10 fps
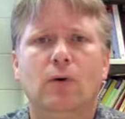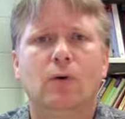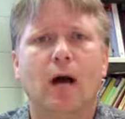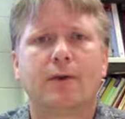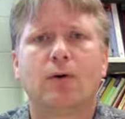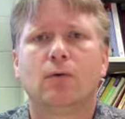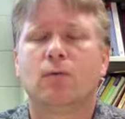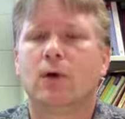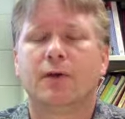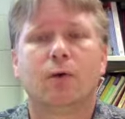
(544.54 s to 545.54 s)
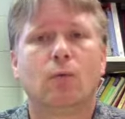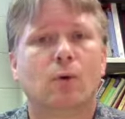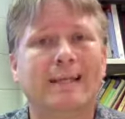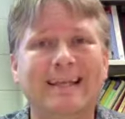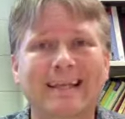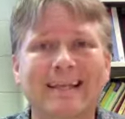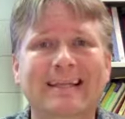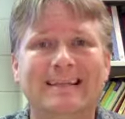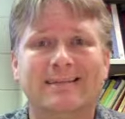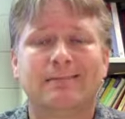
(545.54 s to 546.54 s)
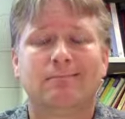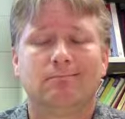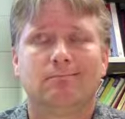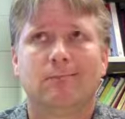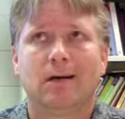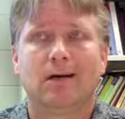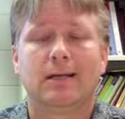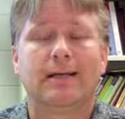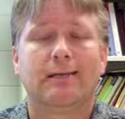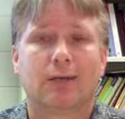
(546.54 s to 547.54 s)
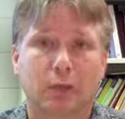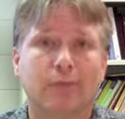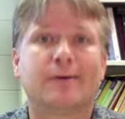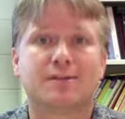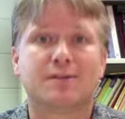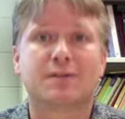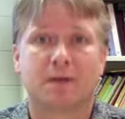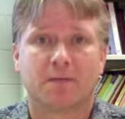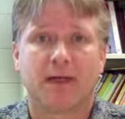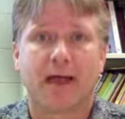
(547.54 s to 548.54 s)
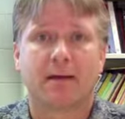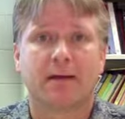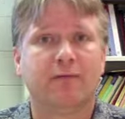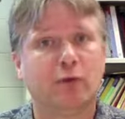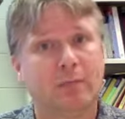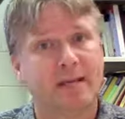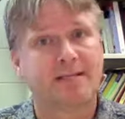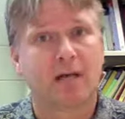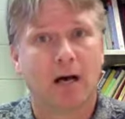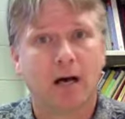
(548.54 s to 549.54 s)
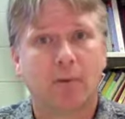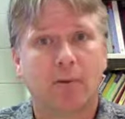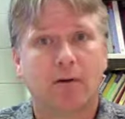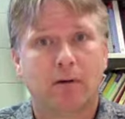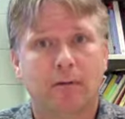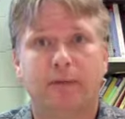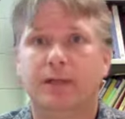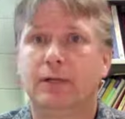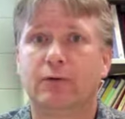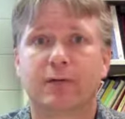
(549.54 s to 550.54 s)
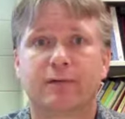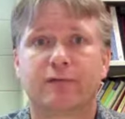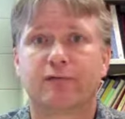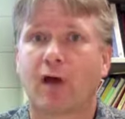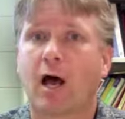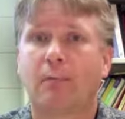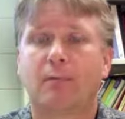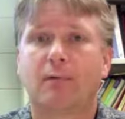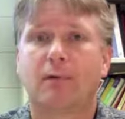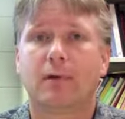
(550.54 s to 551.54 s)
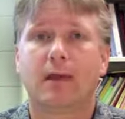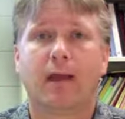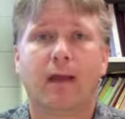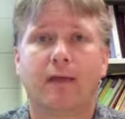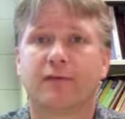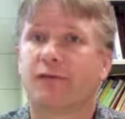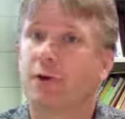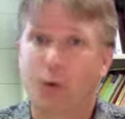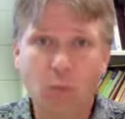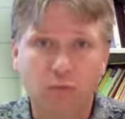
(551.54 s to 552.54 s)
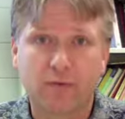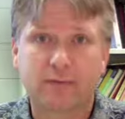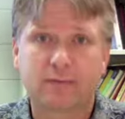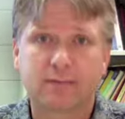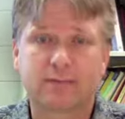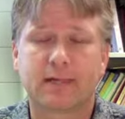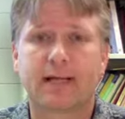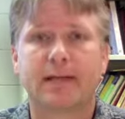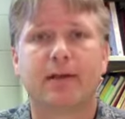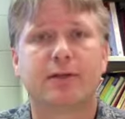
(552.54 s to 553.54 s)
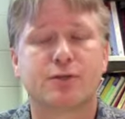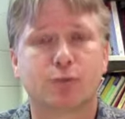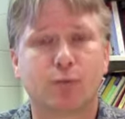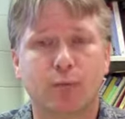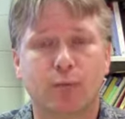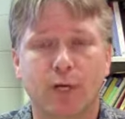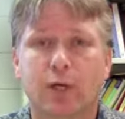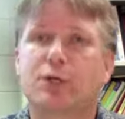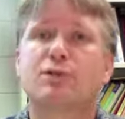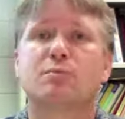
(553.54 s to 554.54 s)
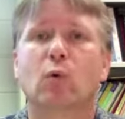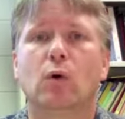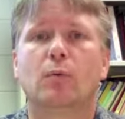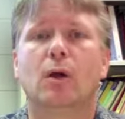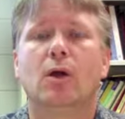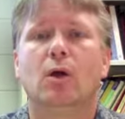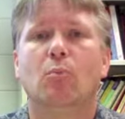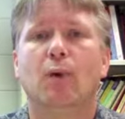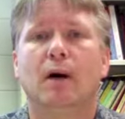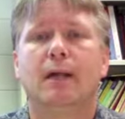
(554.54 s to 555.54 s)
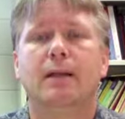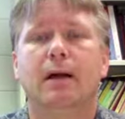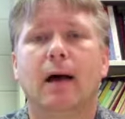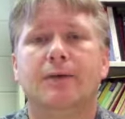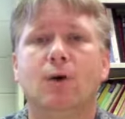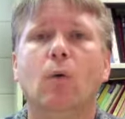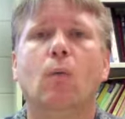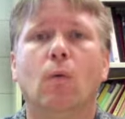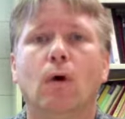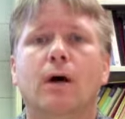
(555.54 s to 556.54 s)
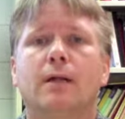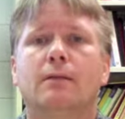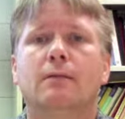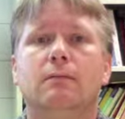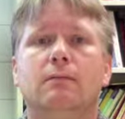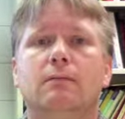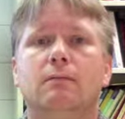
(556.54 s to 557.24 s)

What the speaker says: So I don't want any occurrences of that. If you mess up, then you can stop and start over, right? And just rehearse more. But I don't want